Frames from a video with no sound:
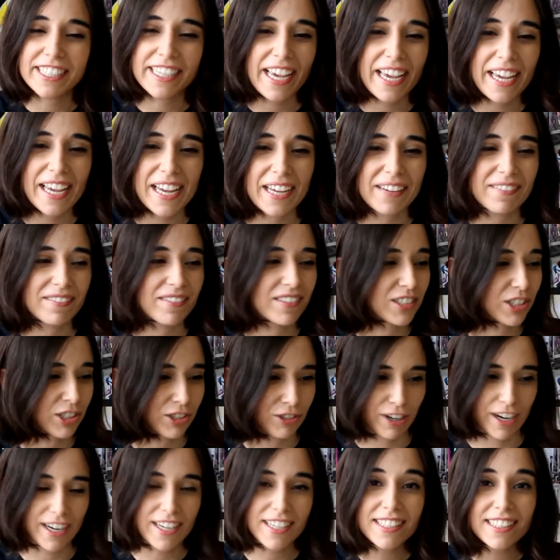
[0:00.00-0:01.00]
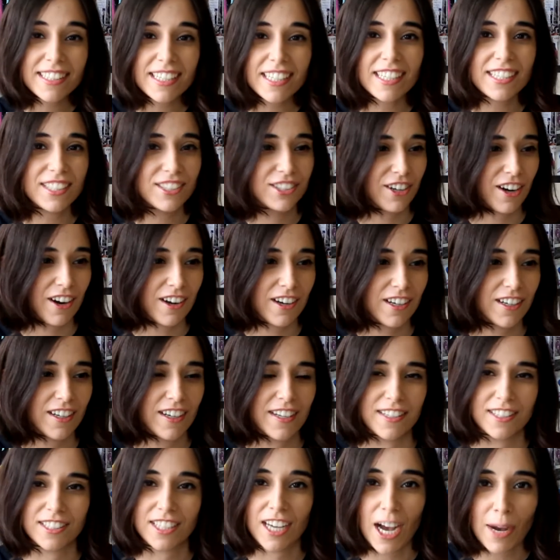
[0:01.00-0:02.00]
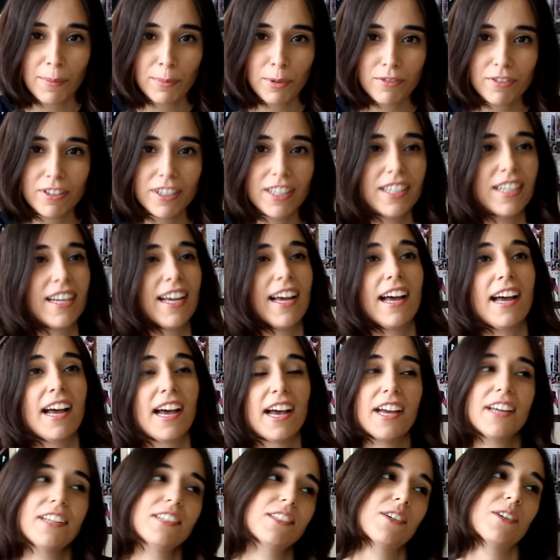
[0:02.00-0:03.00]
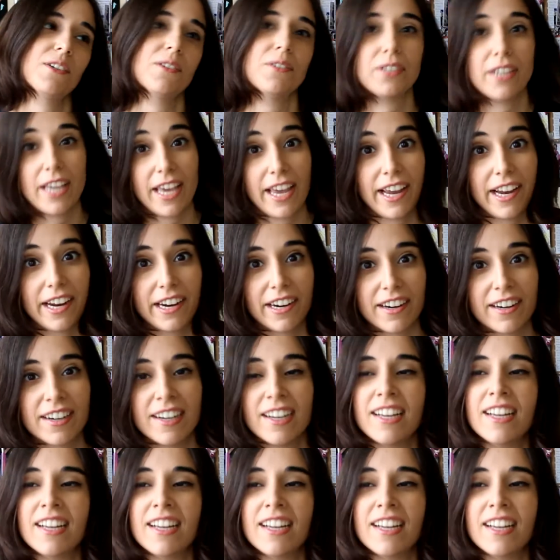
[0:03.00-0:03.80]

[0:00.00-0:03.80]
game. Trace it, draw on top of it, I don't care.